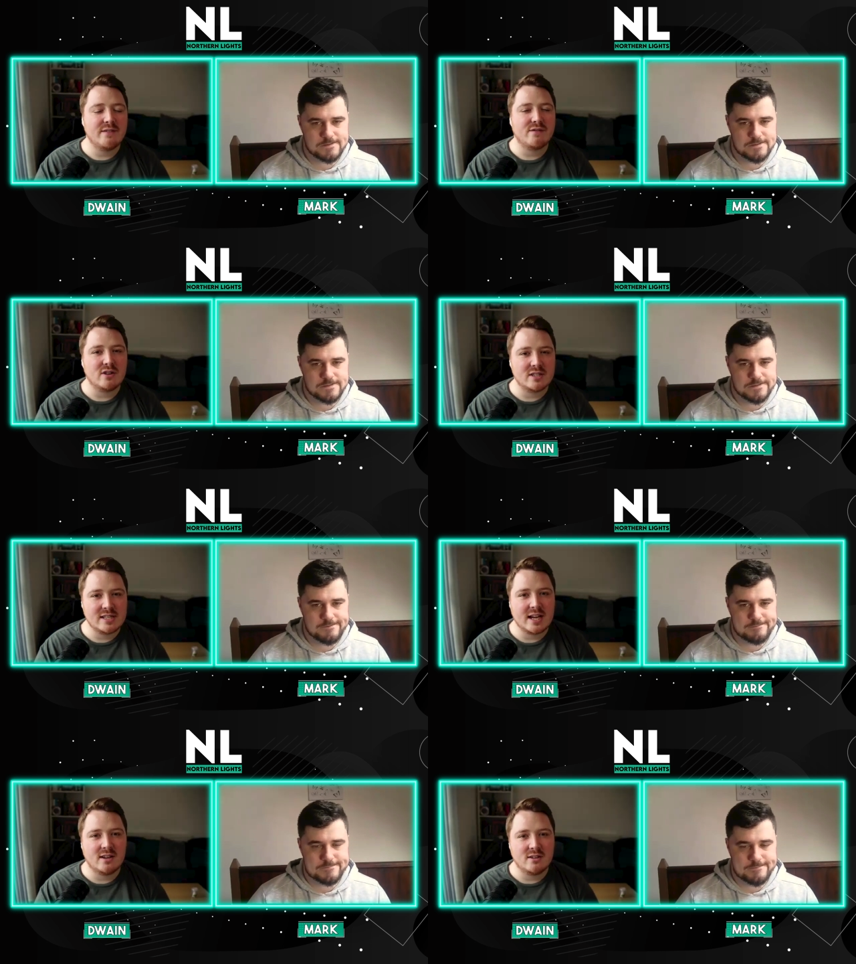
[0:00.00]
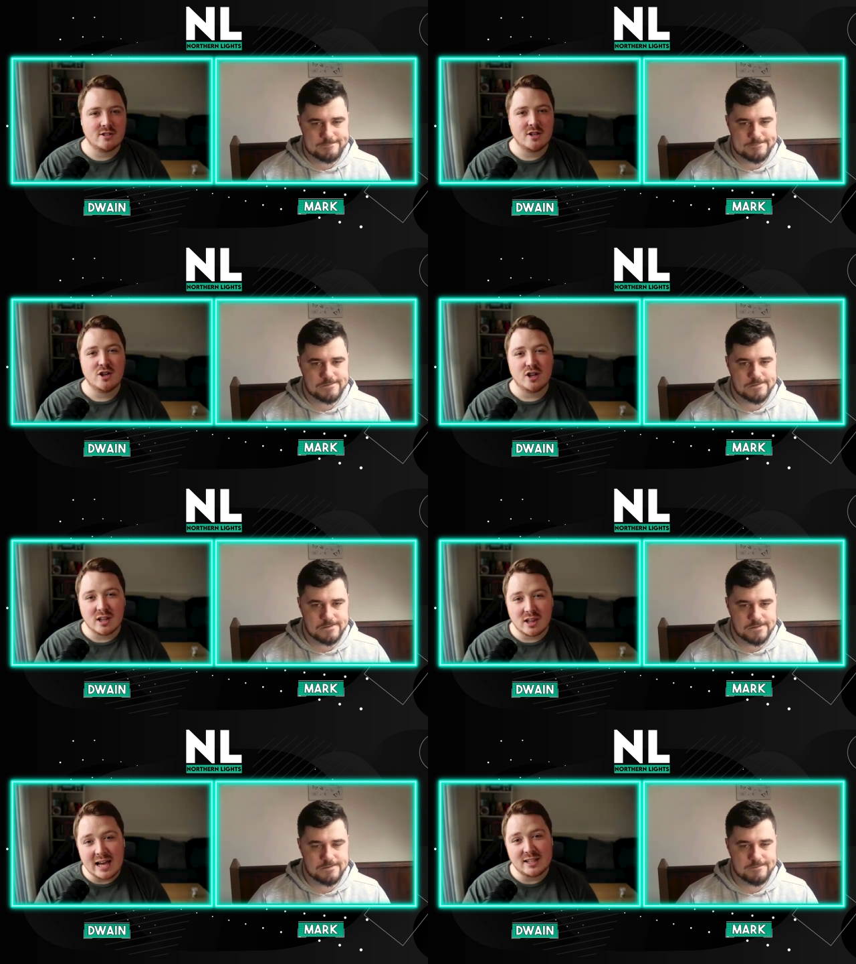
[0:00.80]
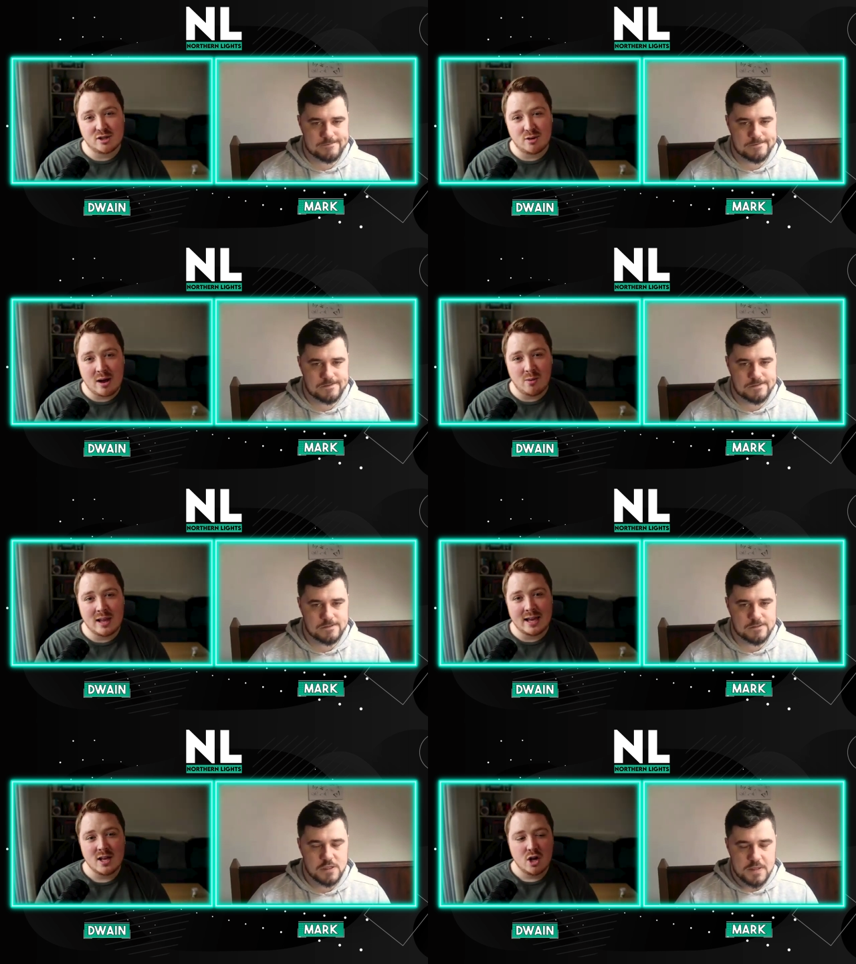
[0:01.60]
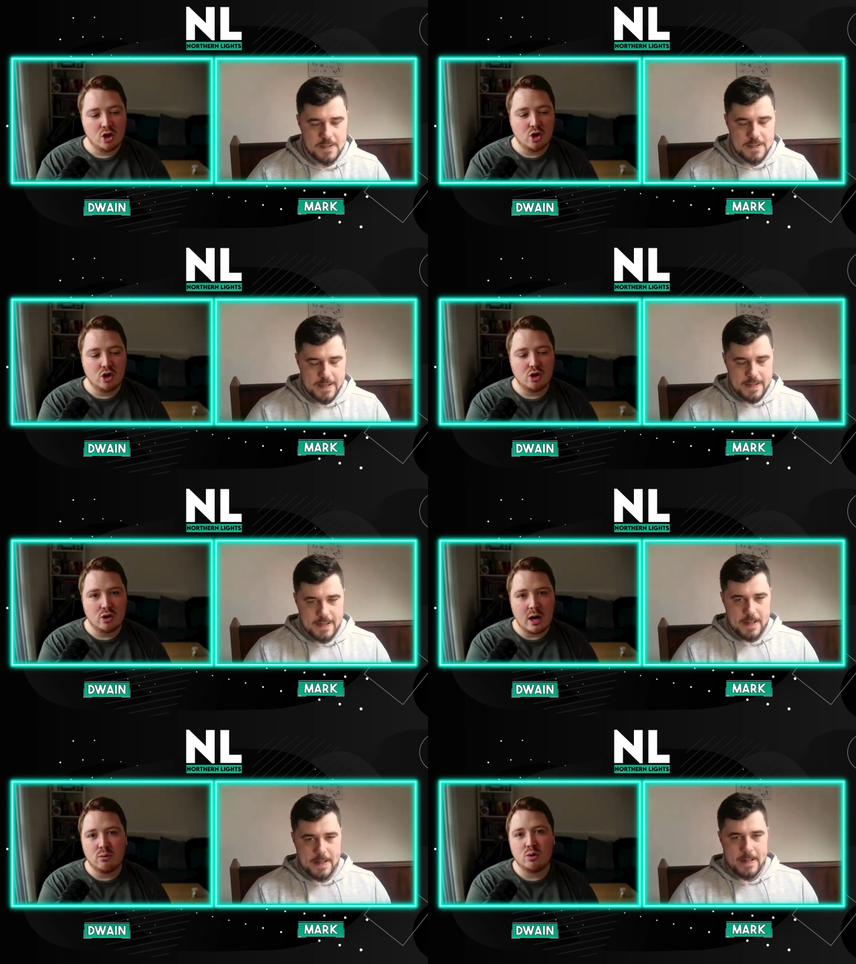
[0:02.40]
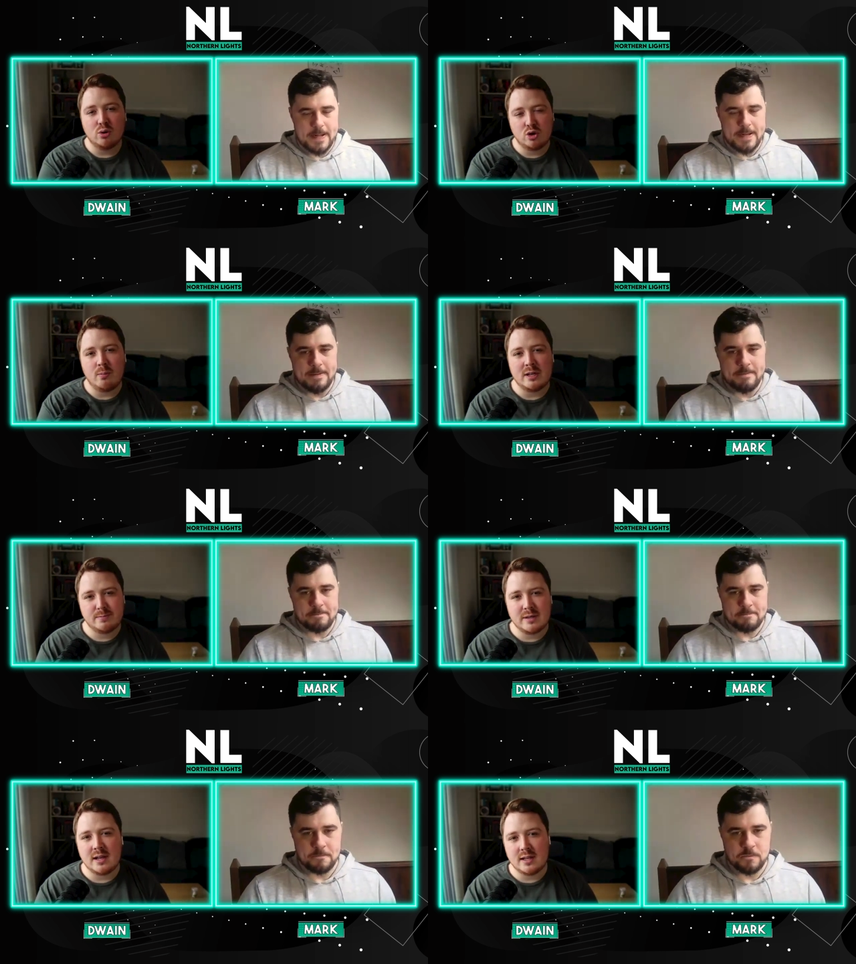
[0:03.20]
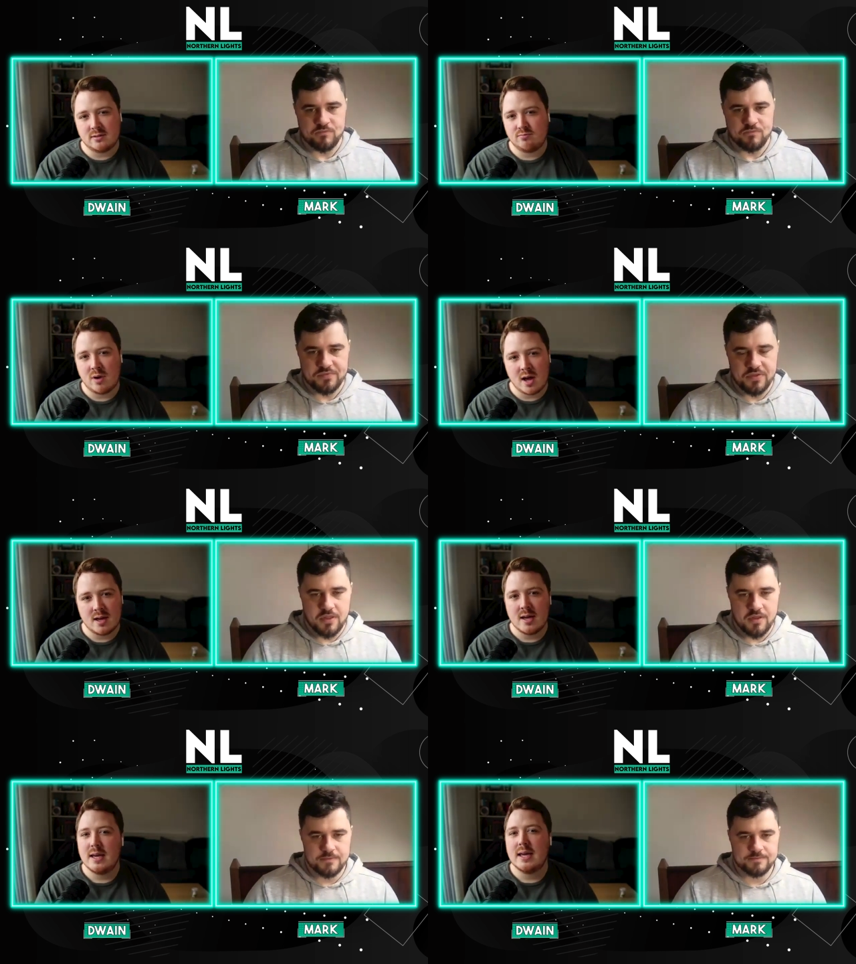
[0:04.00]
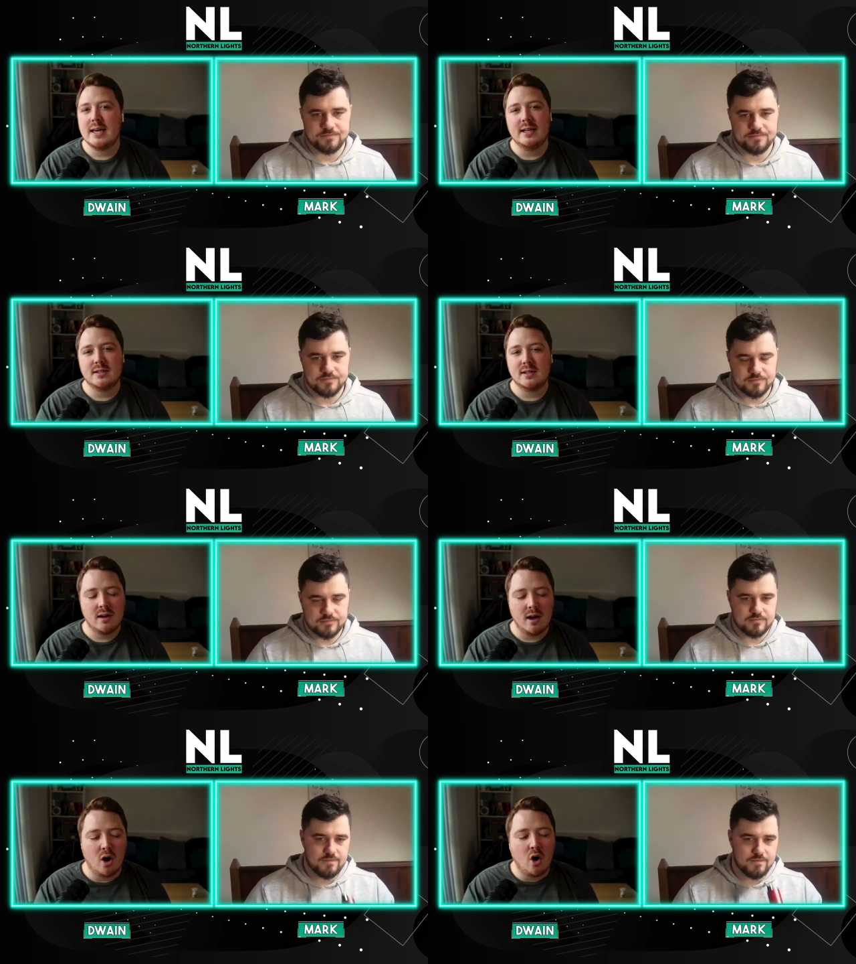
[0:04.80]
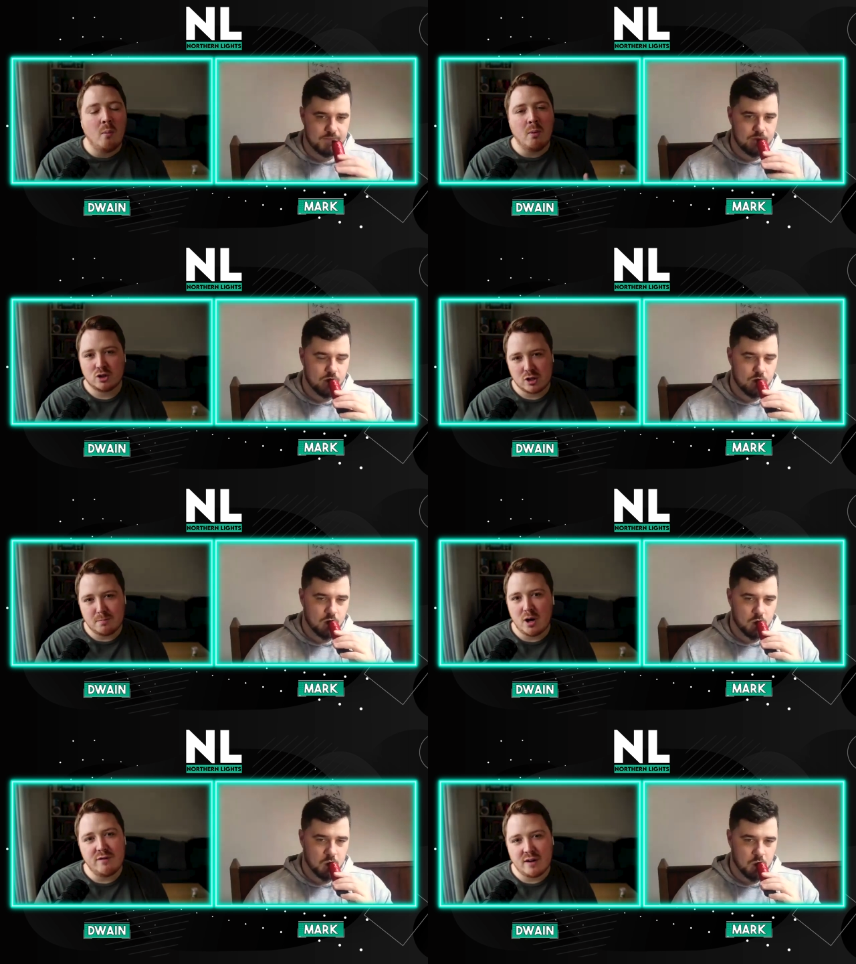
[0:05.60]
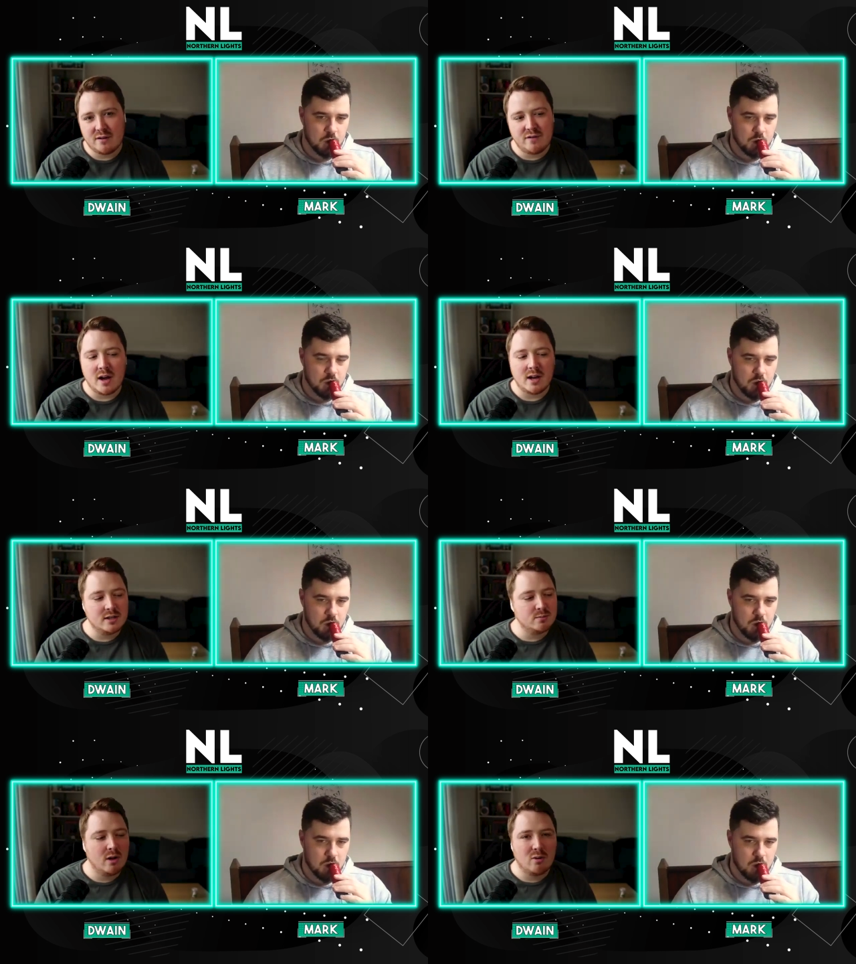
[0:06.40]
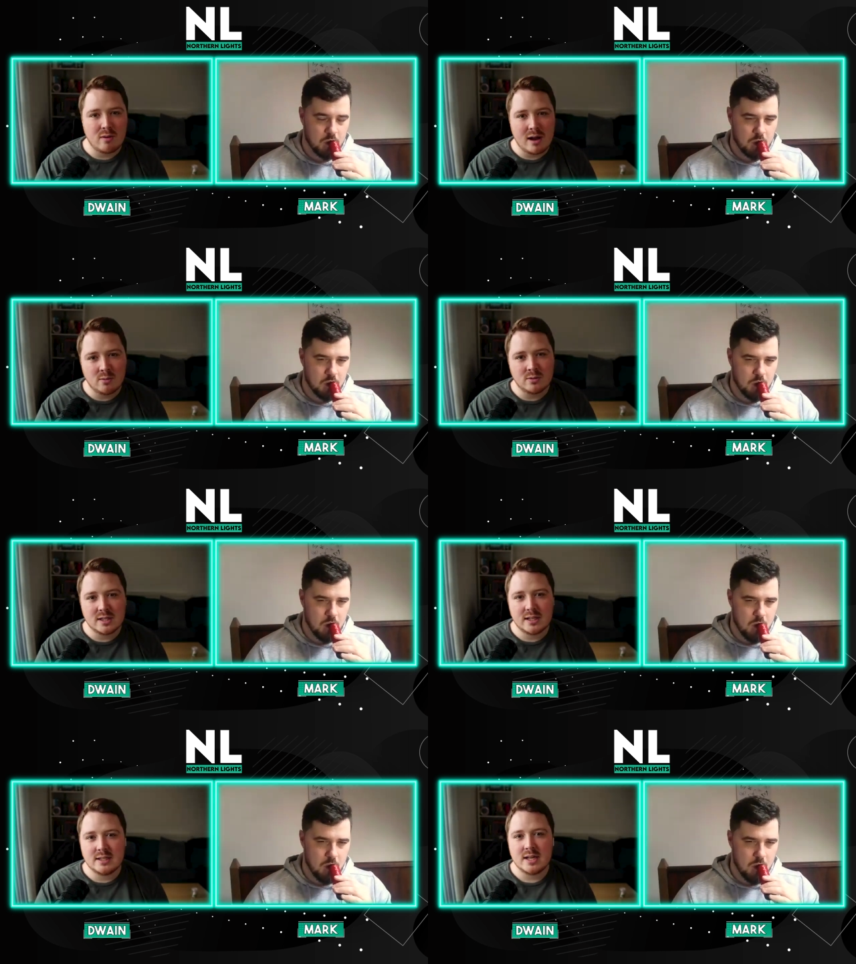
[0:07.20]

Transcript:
Speaker 1: for a second, your lights are out. Like, look at how good Tom Aspinall is, right? He's almost a perfect fighter. He's well rounded.